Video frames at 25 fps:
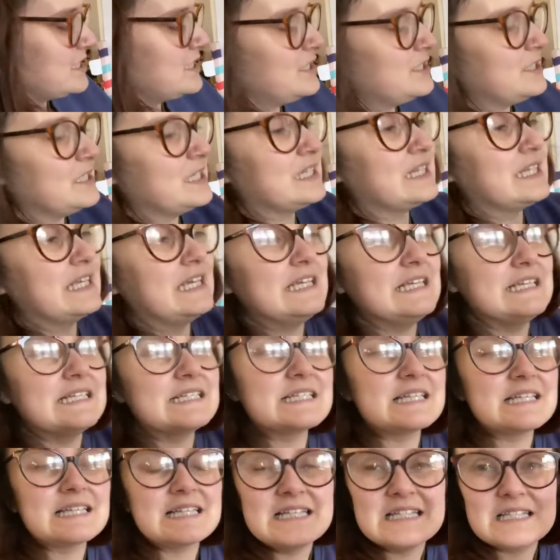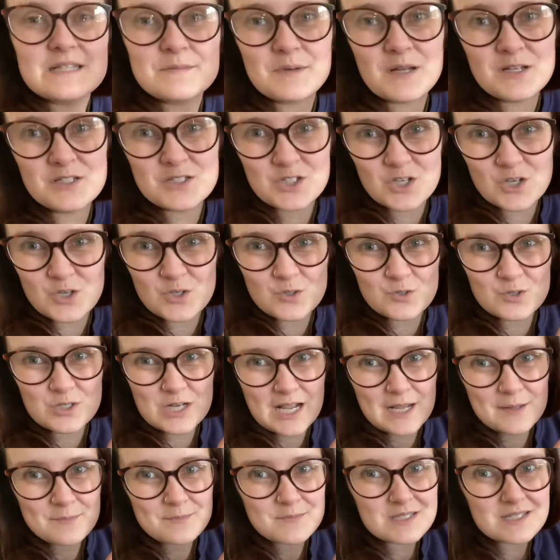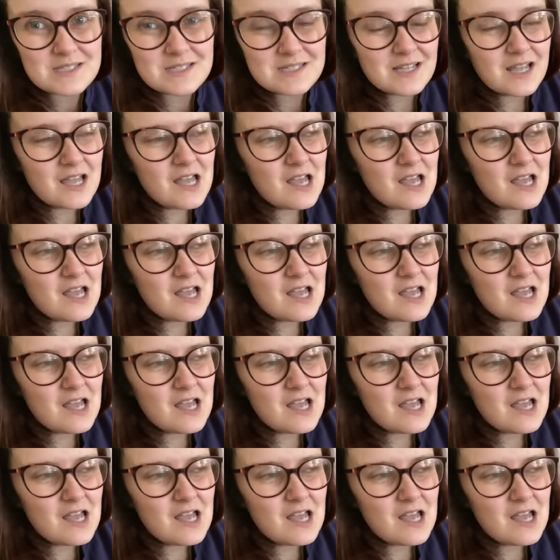to these. These are by Doodle Jamz.